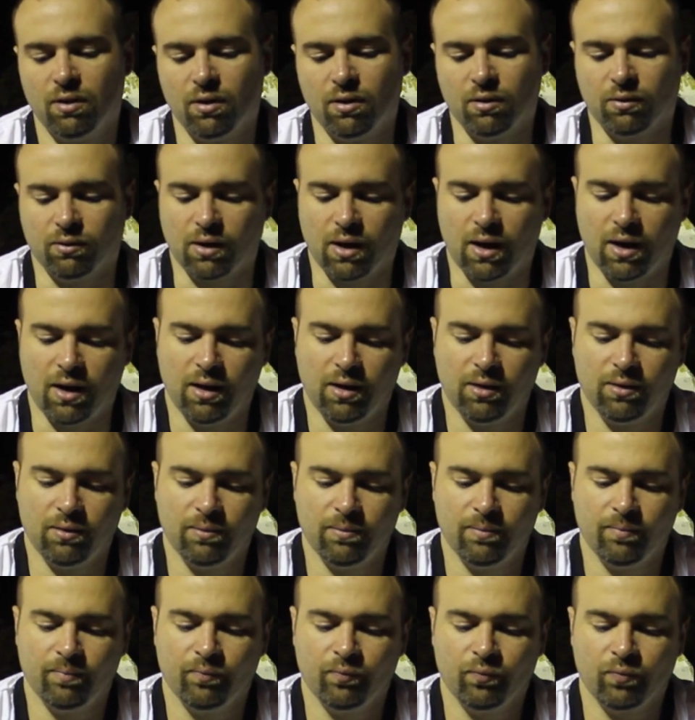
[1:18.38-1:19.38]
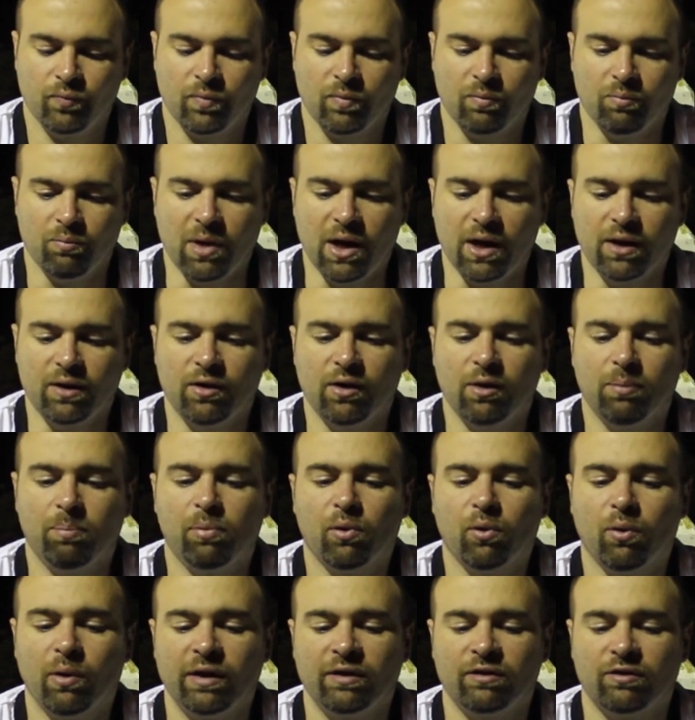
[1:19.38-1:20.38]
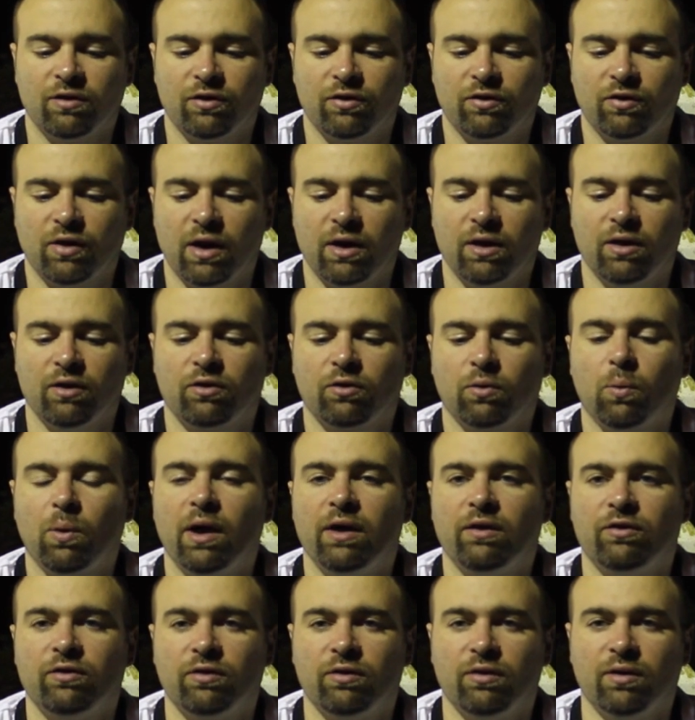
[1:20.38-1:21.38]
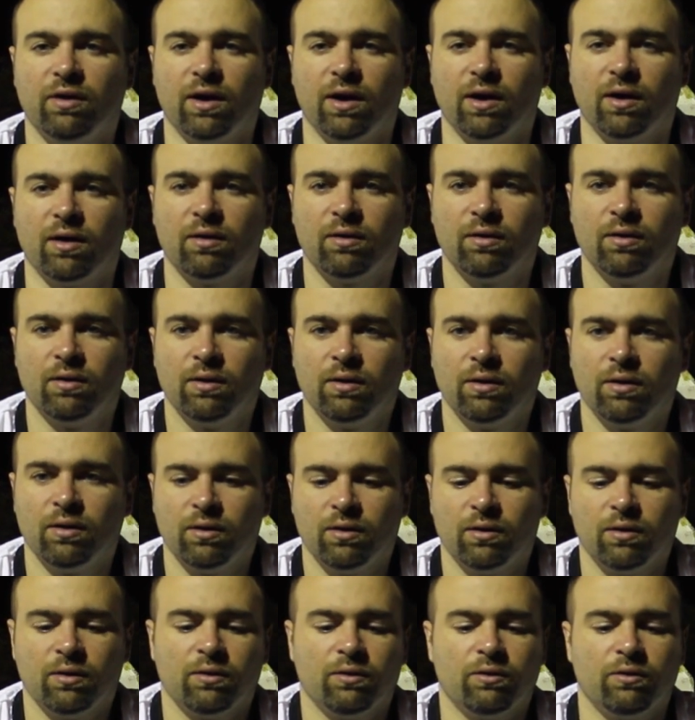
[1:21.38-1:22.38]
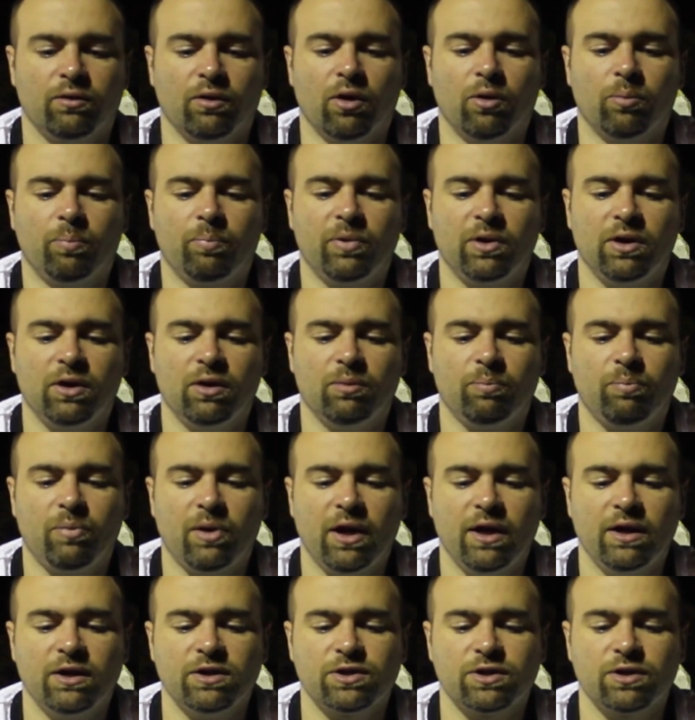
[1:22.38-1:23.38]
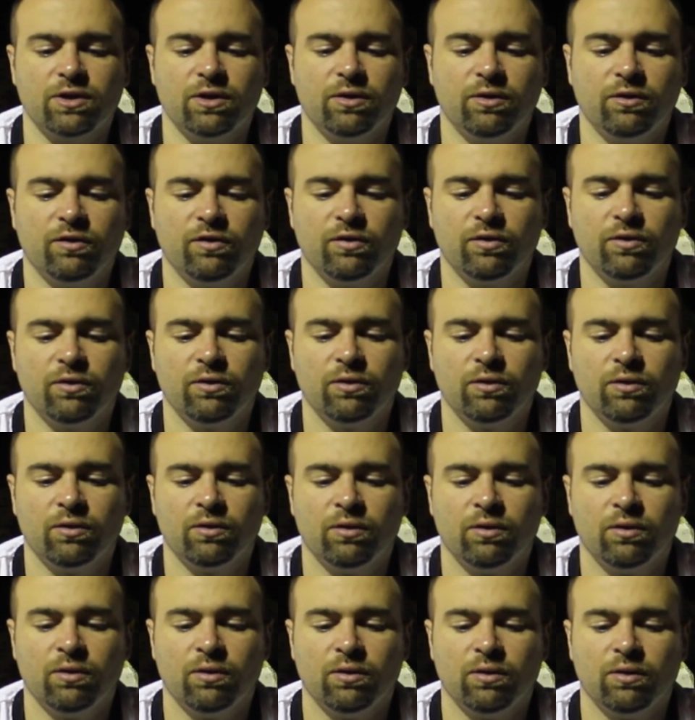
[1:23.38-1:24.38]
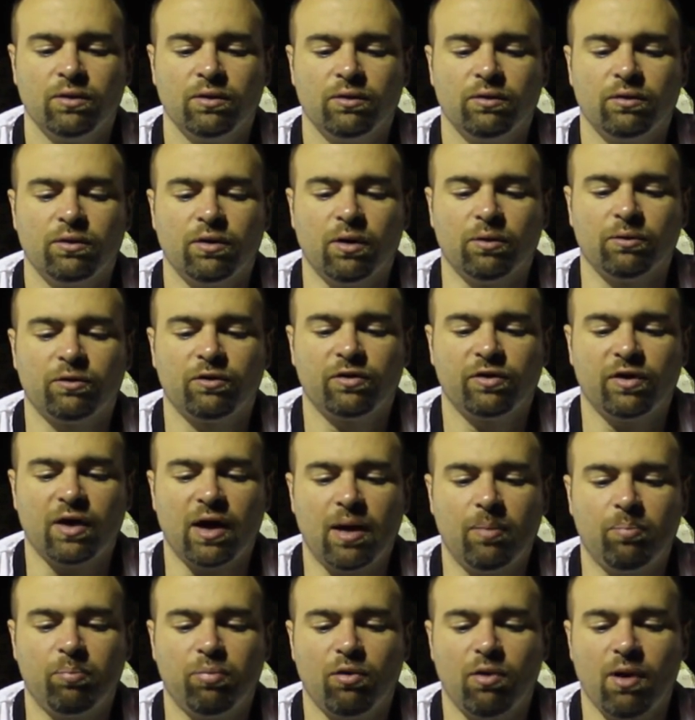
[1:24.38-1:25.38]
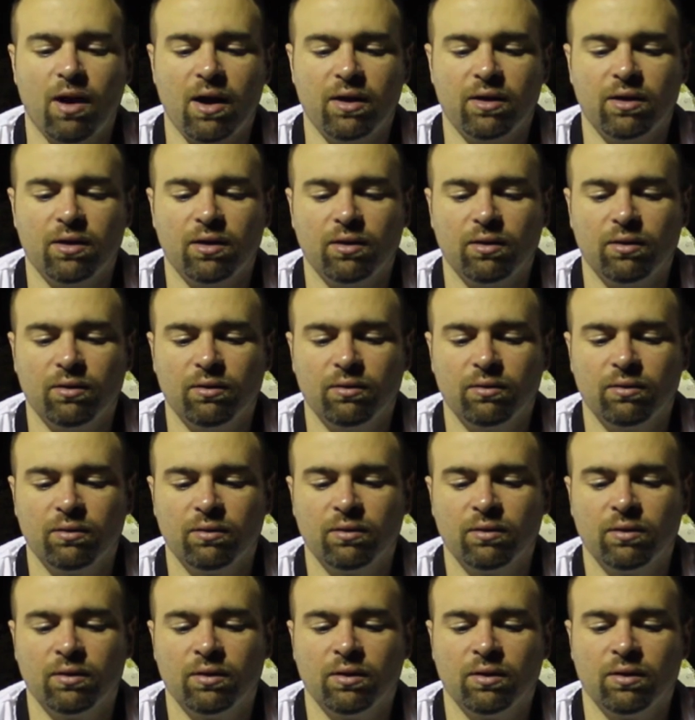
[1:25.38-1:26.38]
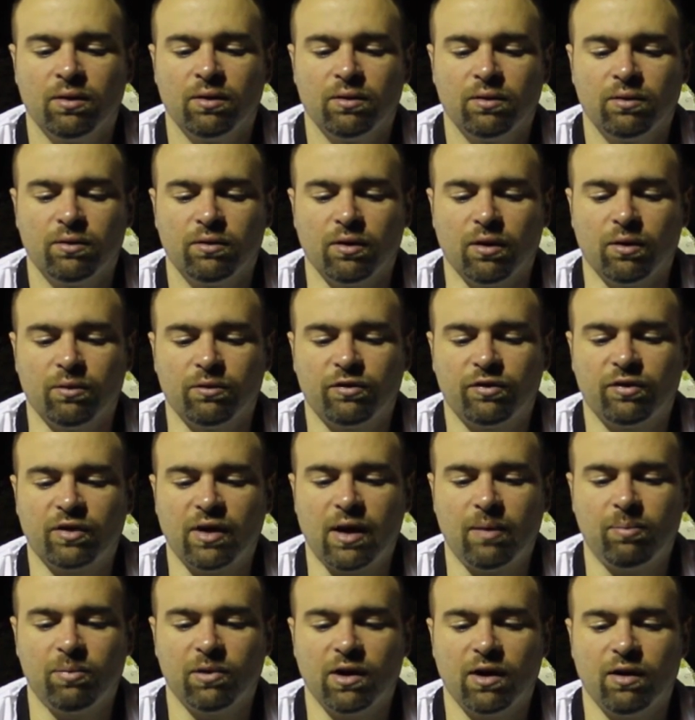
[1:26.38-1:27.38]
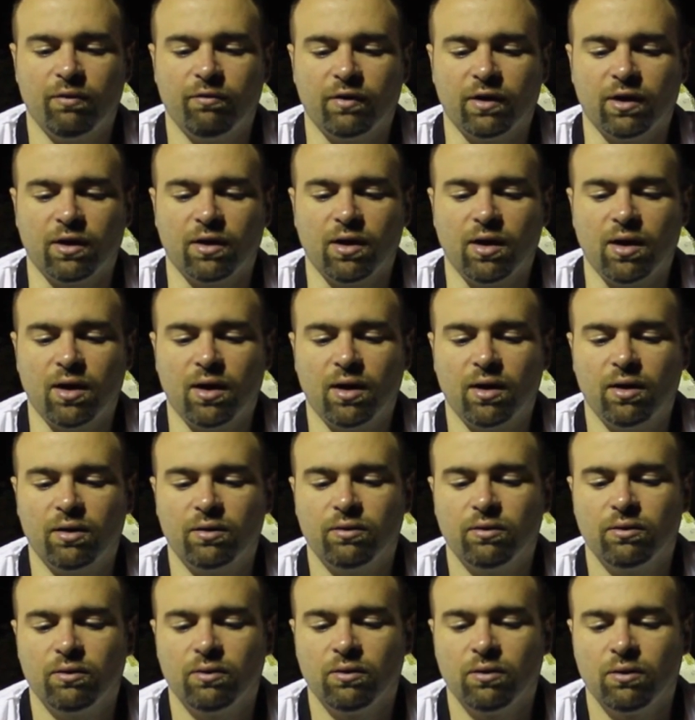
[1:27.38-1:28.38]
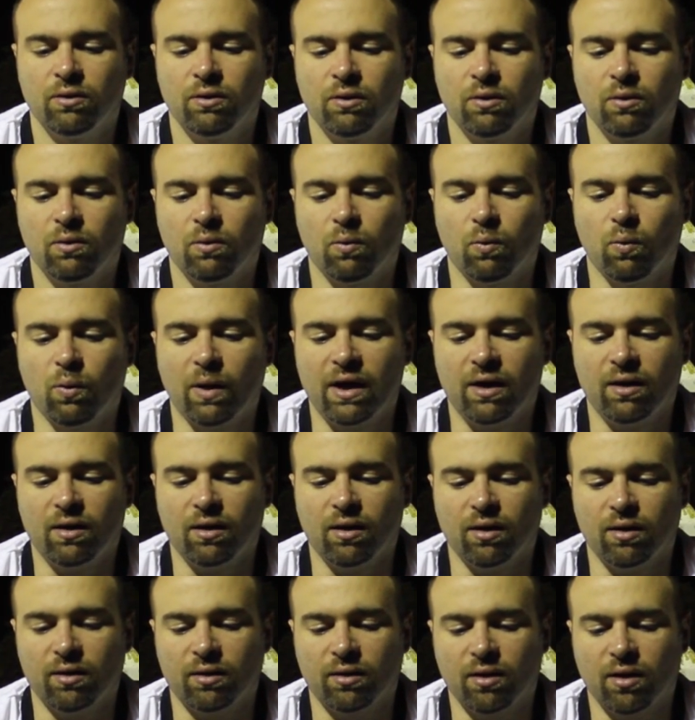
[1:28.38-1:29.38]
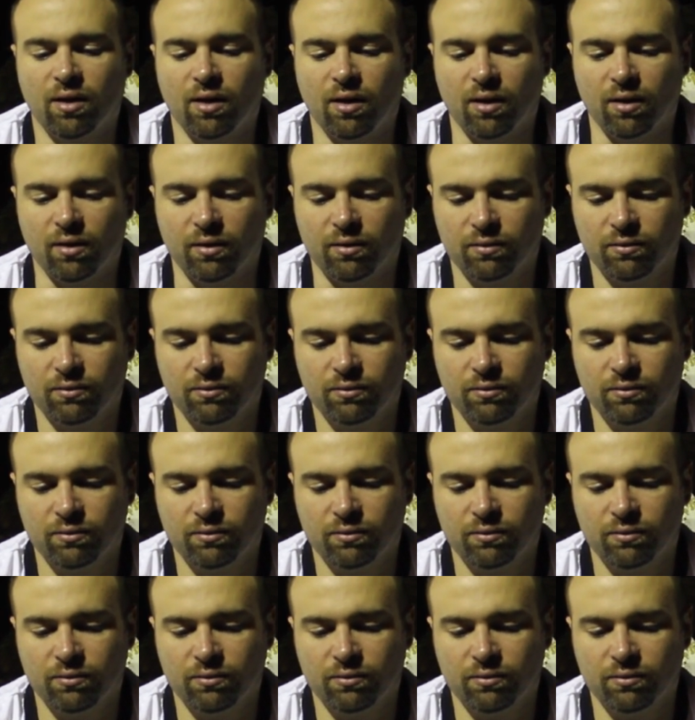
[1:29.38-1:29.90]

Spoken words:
Okay? Made it a point to say it twice there. Don't be impatient. Don't stop praying. Don't stop loving God. Wait on God.